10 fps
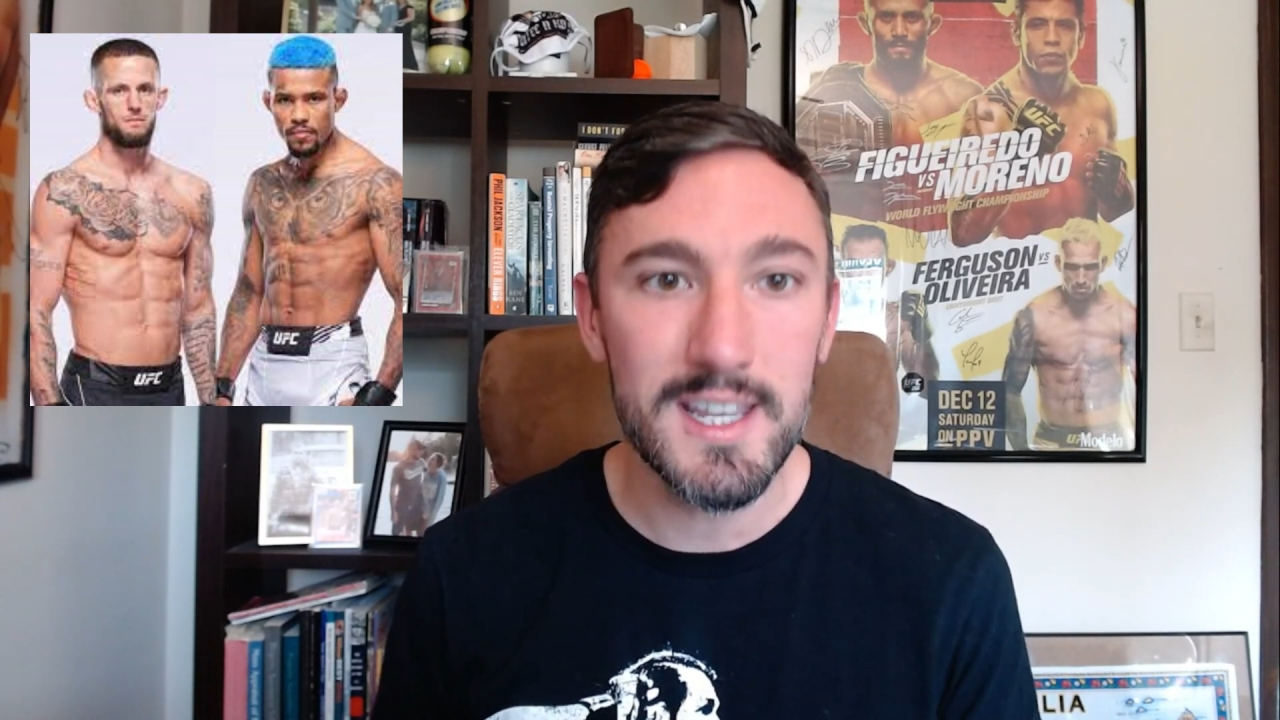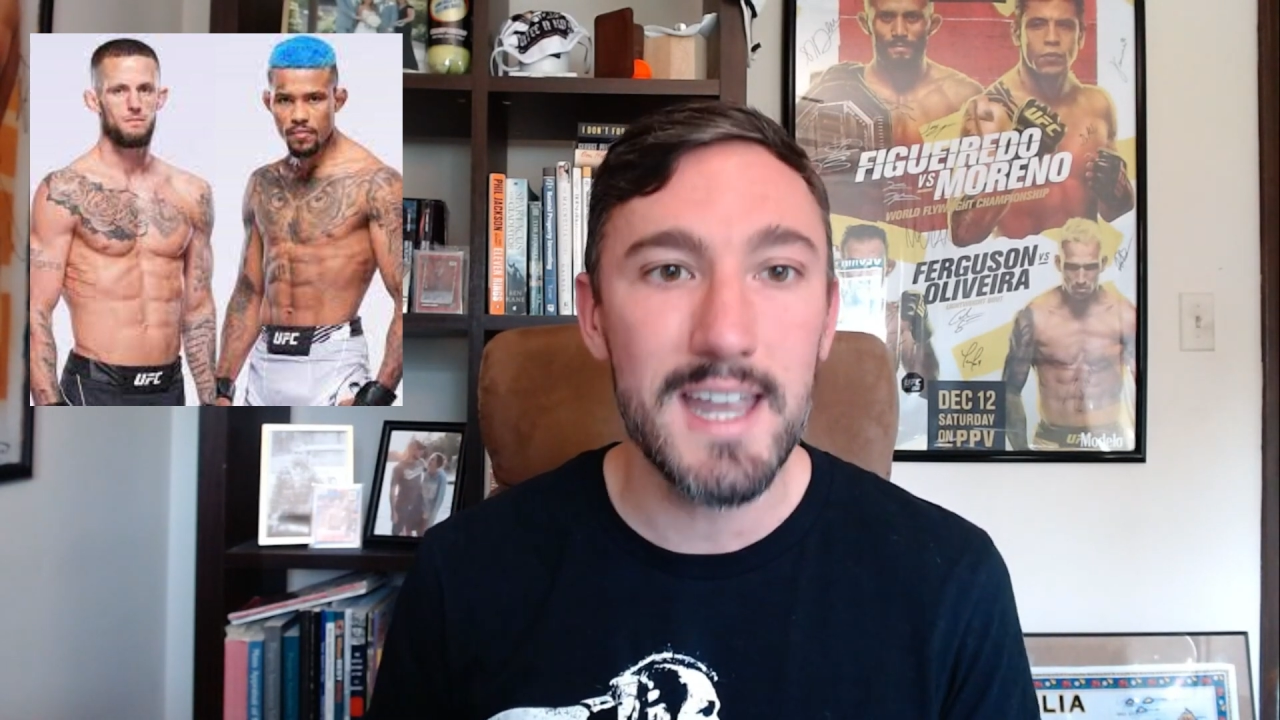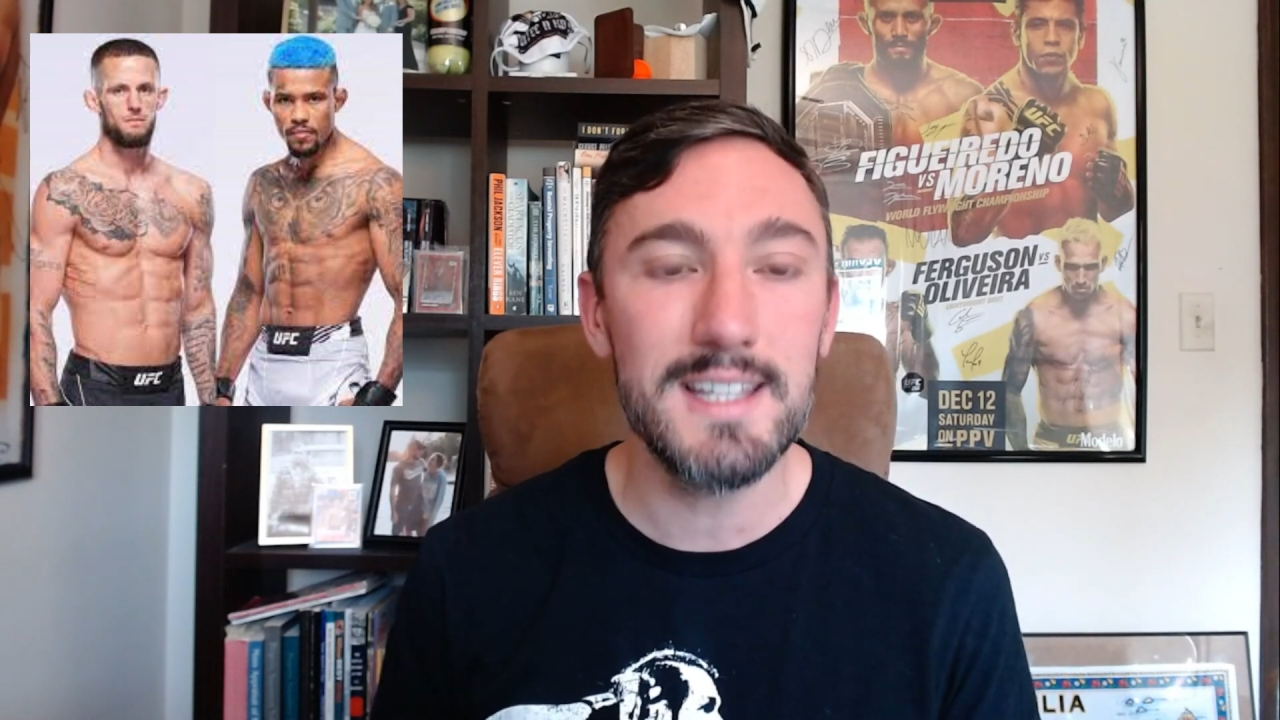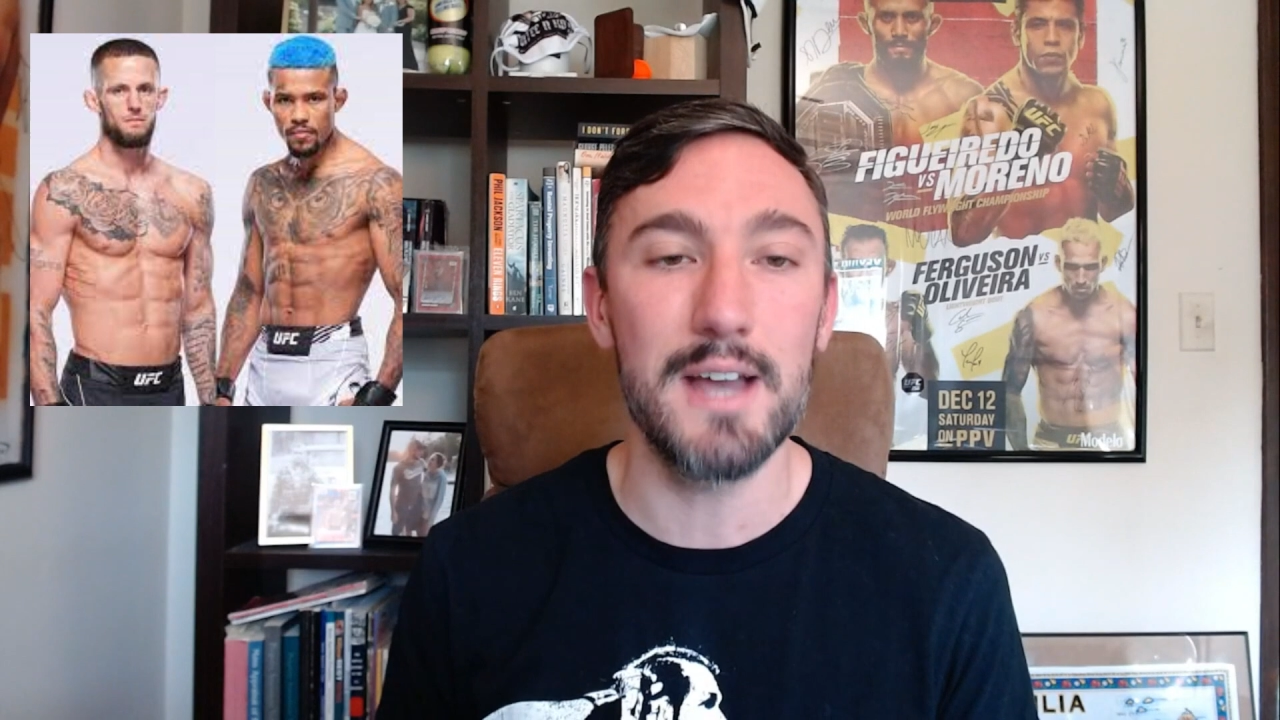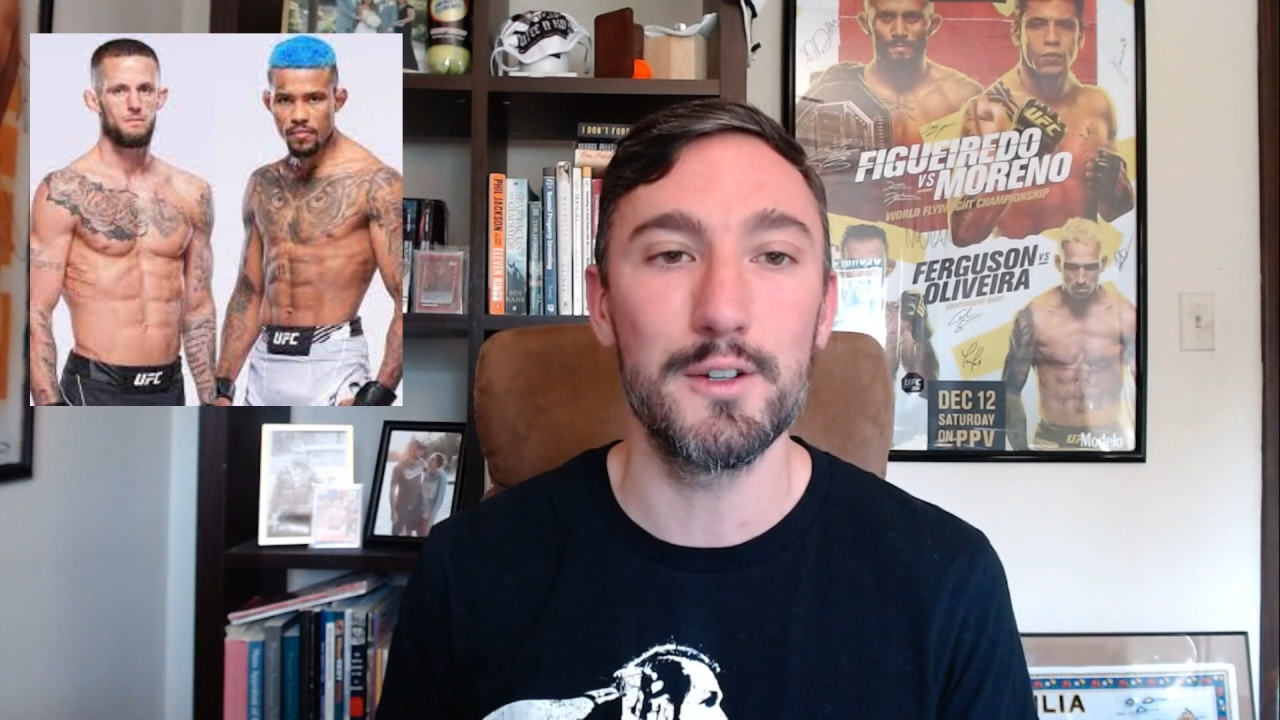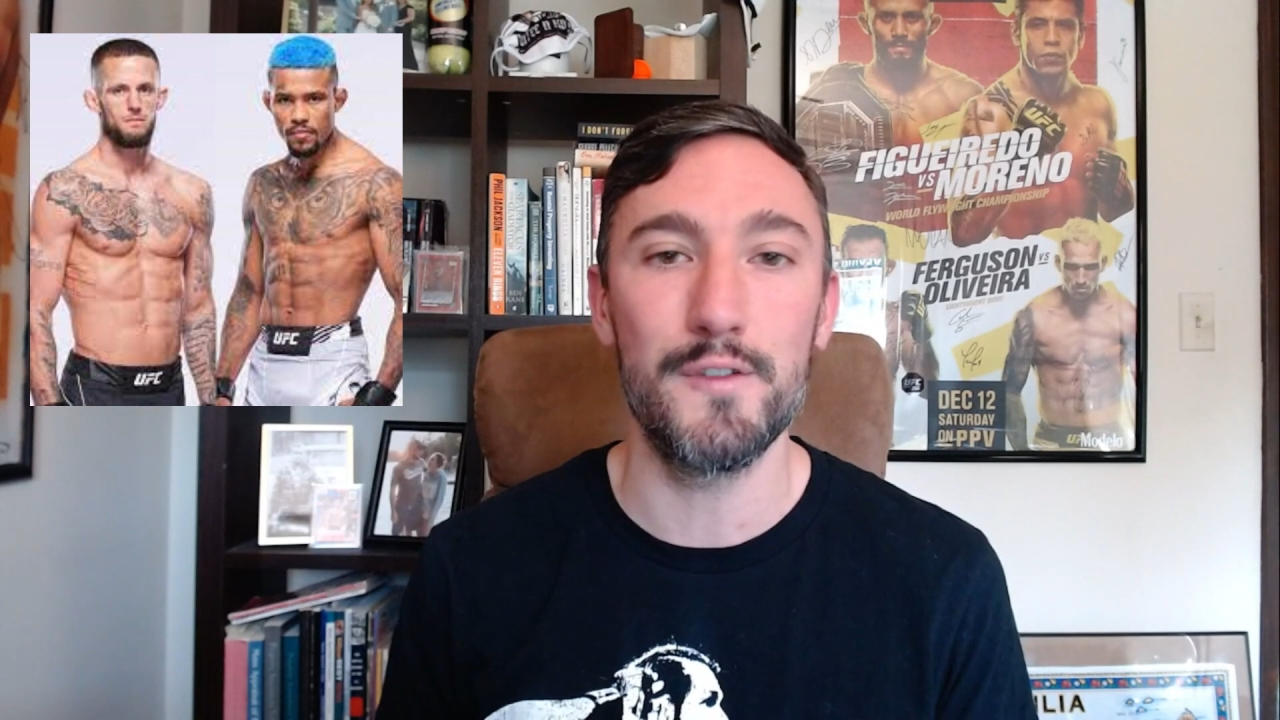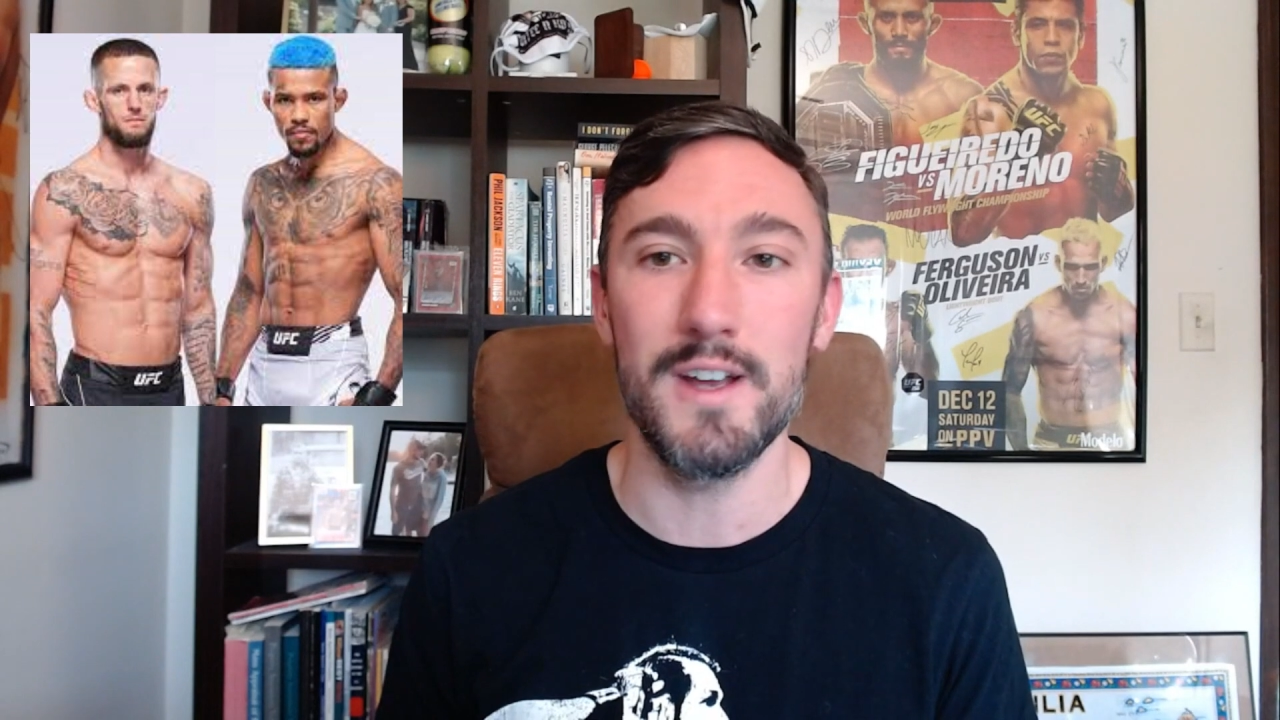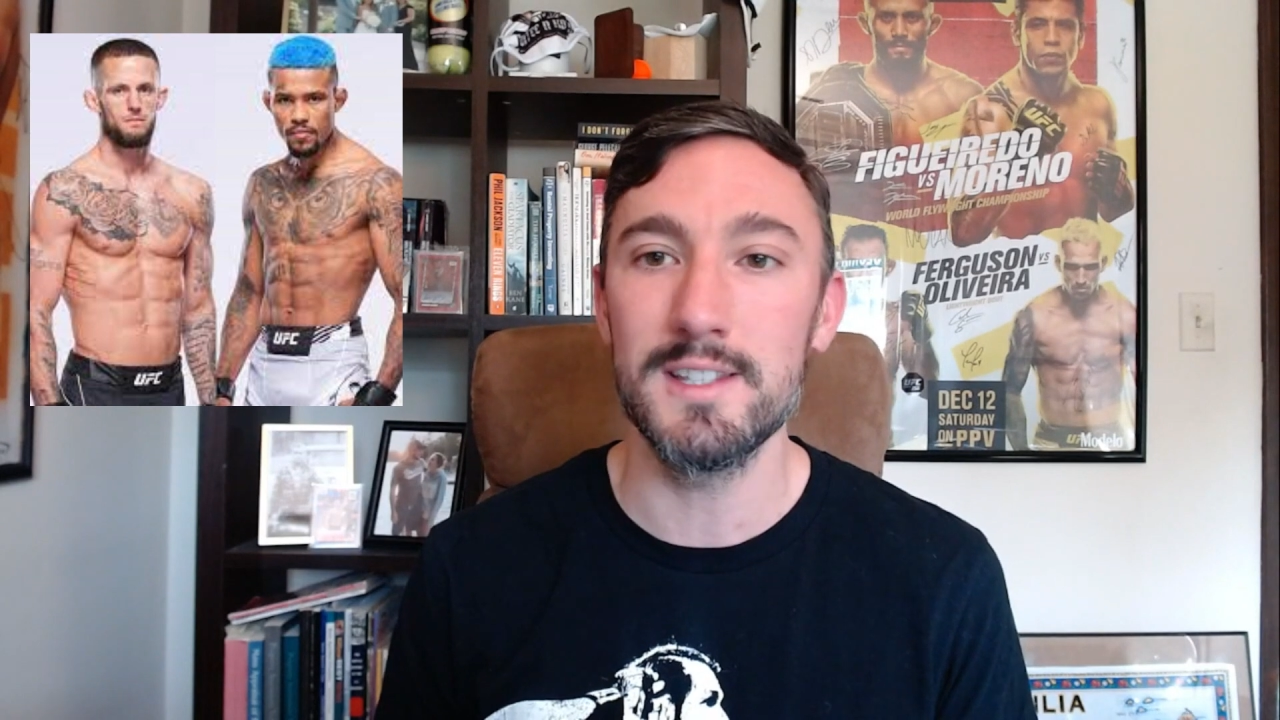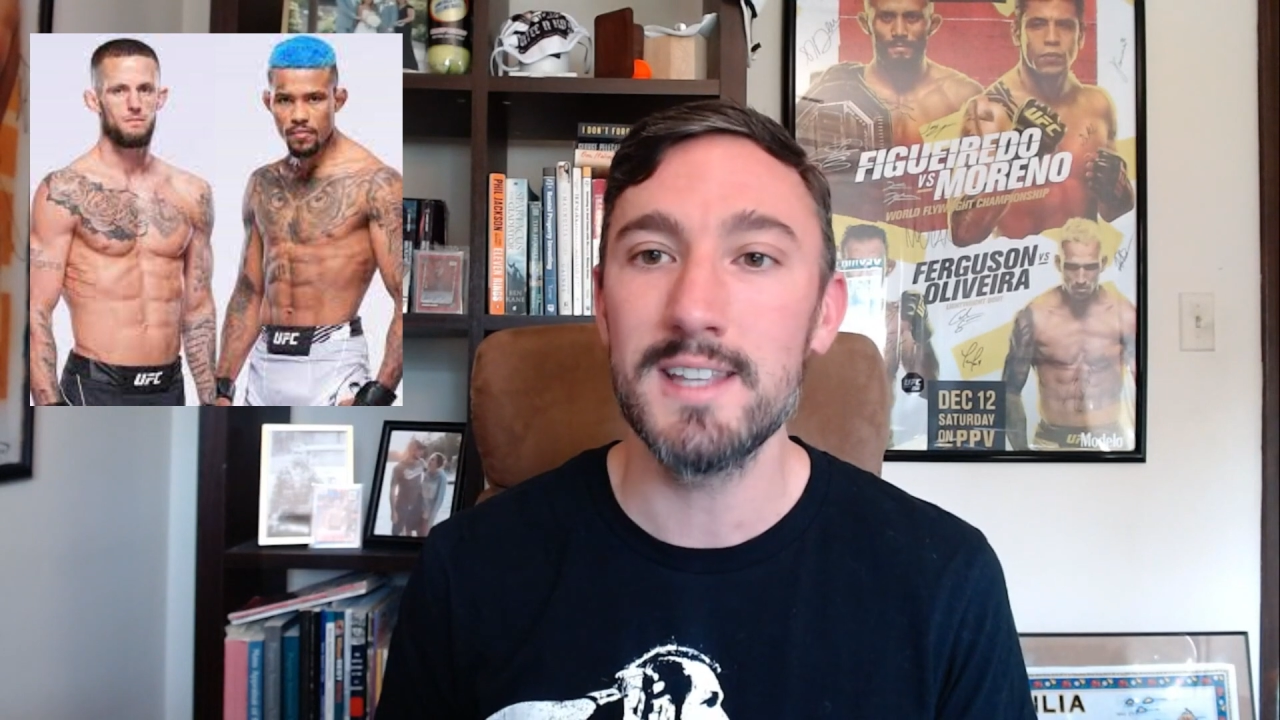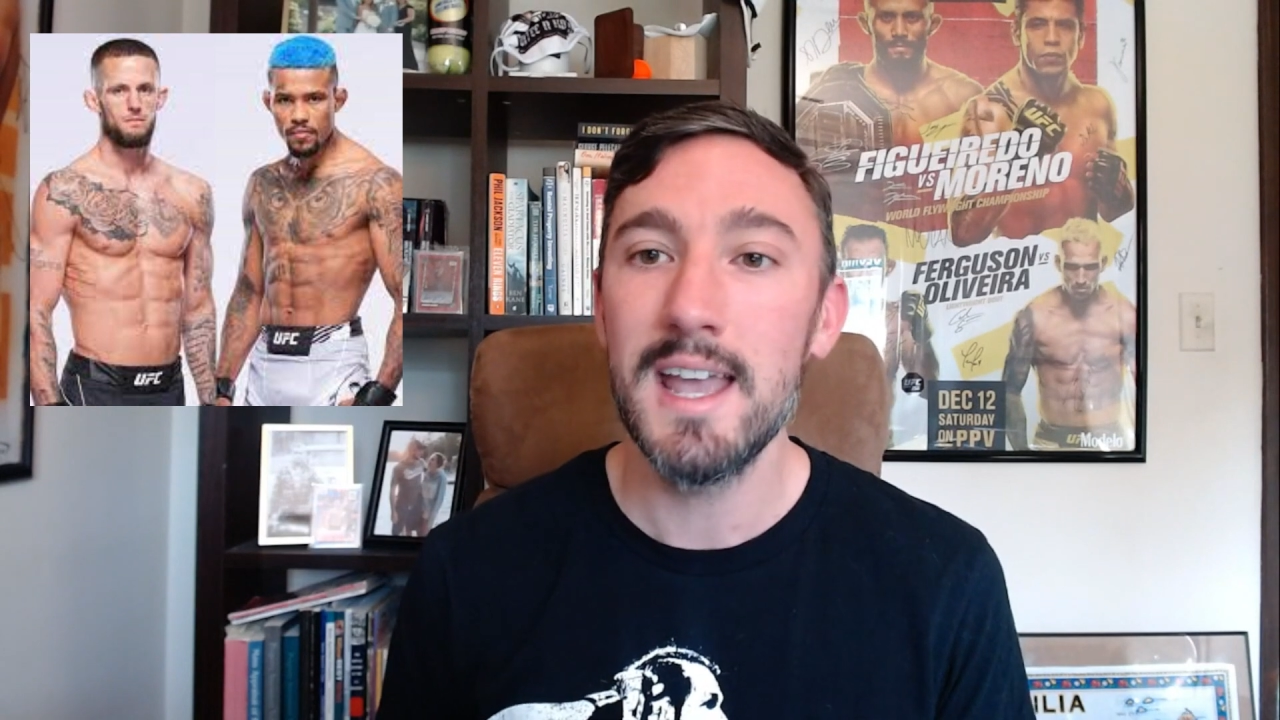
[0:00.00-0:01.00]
takedown defense,